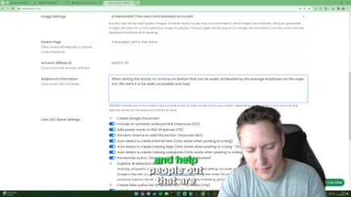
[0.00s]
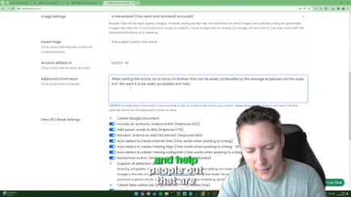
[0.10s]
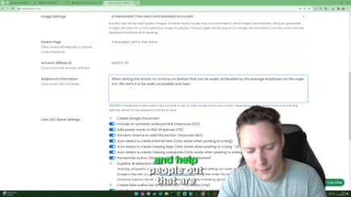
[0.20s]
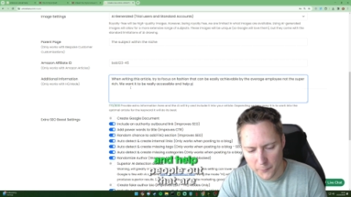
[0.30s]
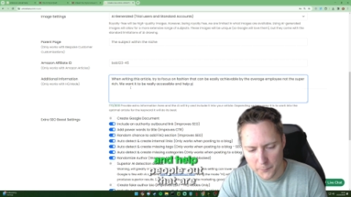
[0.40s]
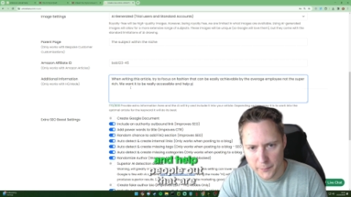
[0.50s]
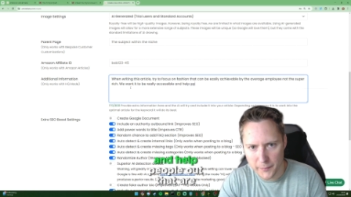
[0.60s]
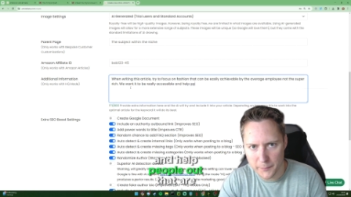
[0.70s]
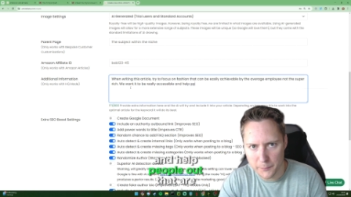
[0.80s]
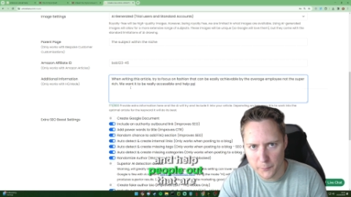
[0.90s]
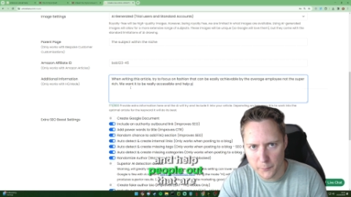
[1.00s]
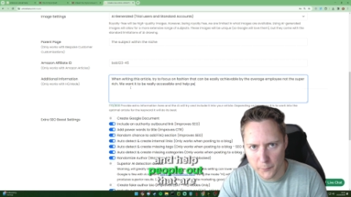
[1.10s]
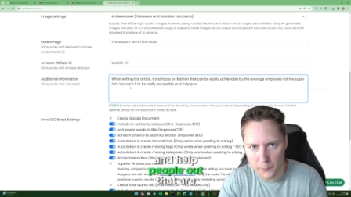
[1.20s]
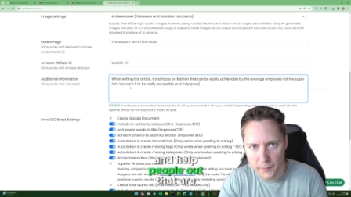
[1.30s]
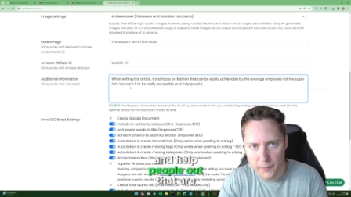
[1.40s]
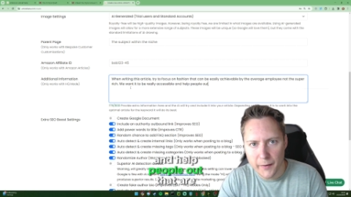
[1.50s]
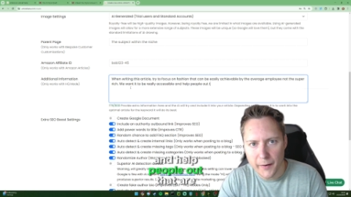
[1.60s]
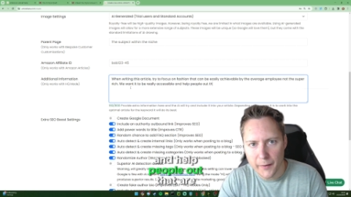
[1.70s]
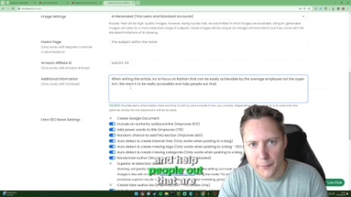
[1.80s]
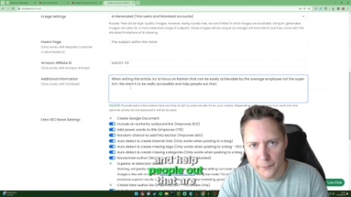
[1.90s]
help people
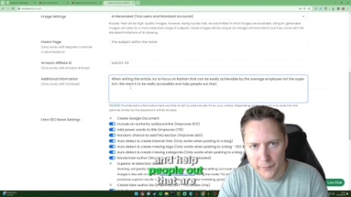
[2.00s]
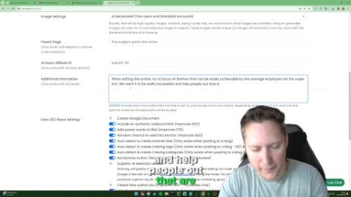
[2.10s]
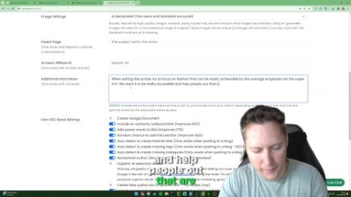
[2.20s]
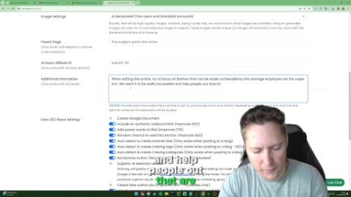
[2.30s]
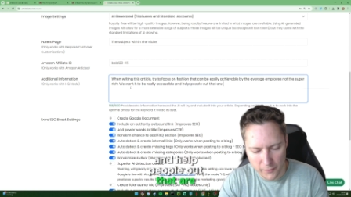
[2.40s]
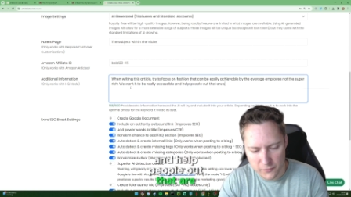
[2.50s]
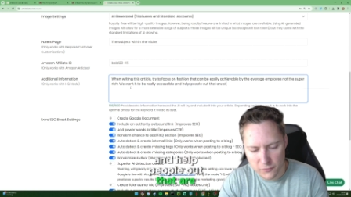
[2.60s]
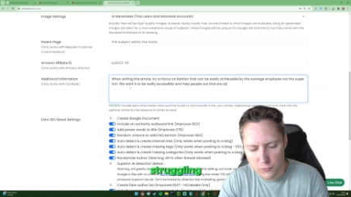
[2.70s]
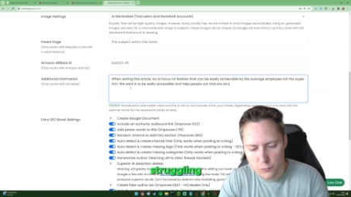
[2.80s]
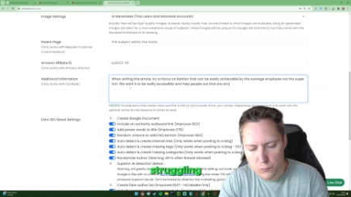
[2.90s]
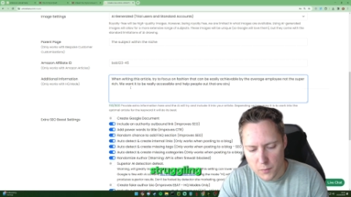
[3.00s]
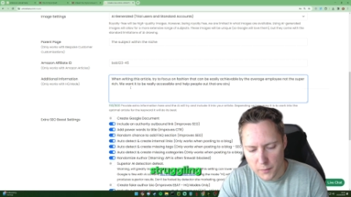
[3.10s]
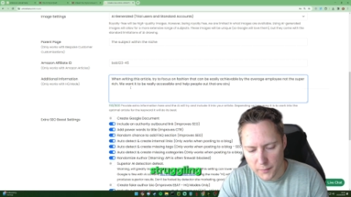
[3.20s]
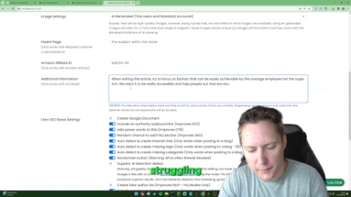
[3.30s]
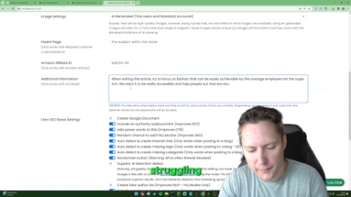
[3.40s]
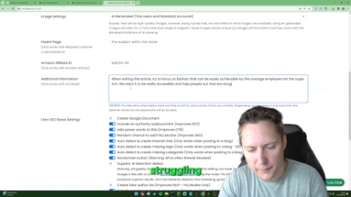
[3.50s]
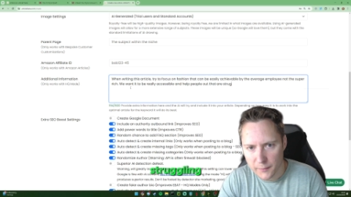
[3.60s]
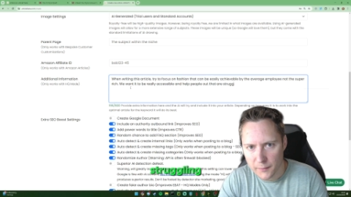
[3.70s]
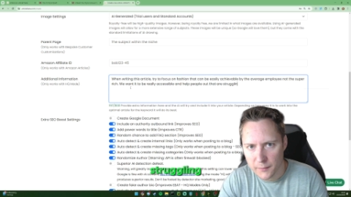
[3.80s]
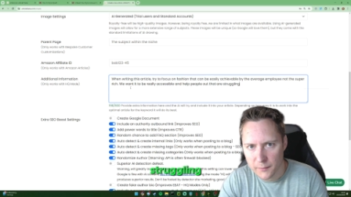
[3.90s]
out that are
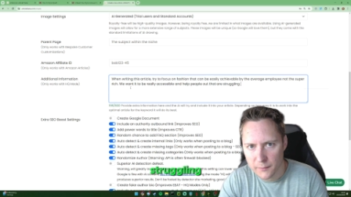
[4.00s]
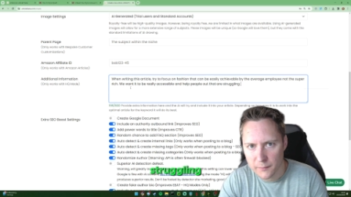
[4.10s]
struggling